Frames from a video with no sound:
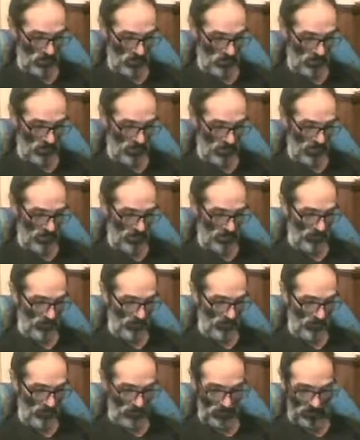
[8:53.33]
to be
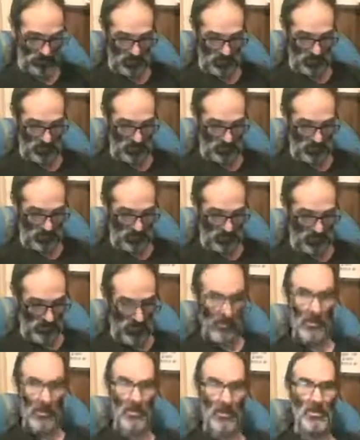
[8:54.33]
impeached.
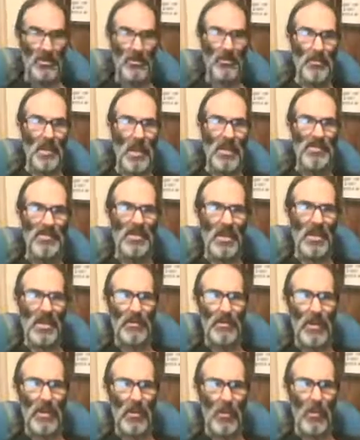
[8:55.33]
And you might say,
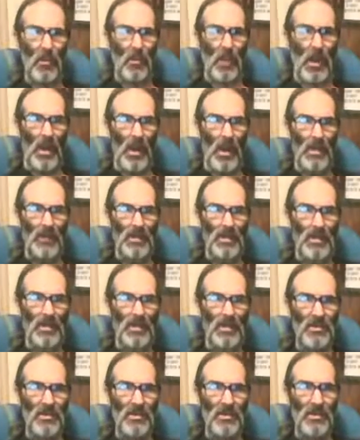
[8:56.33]
well, why would he
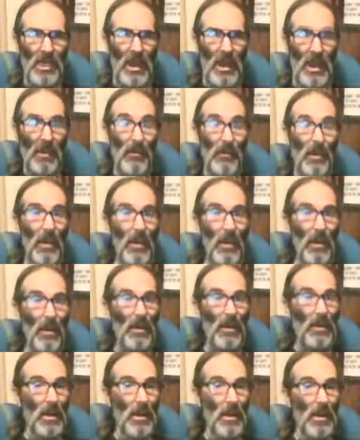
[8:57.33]
do that? Well,
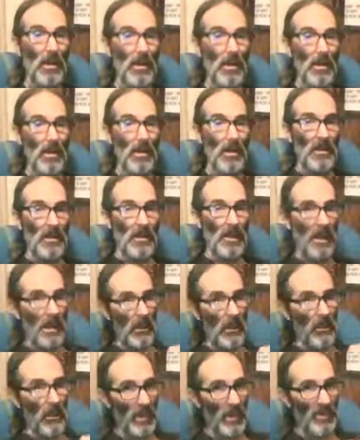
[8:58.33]
he
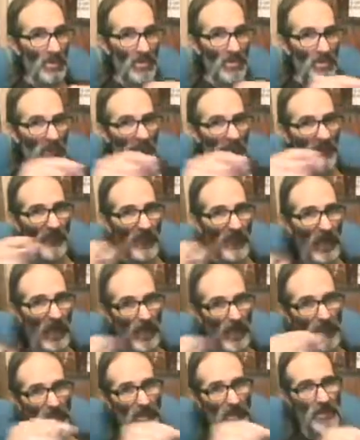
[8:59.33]
wants the
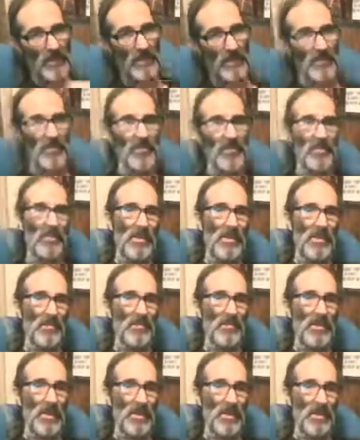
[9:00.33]
fight to be
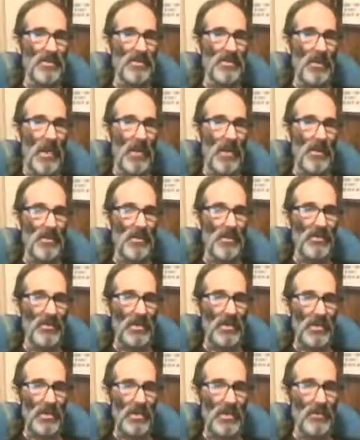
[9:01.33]
impeached. I don't
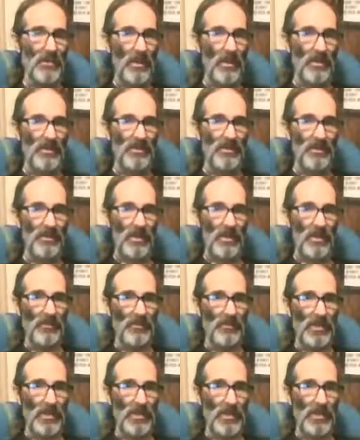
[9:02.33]
think he wants to be
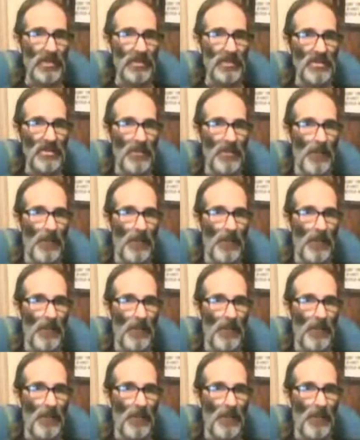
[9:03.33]
impeached.